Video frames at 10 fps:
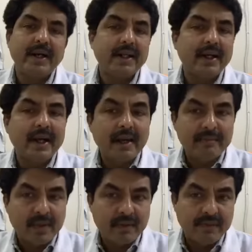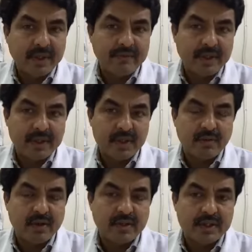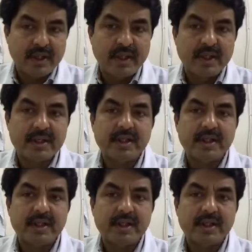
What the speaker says: depth of the fistula or sinus,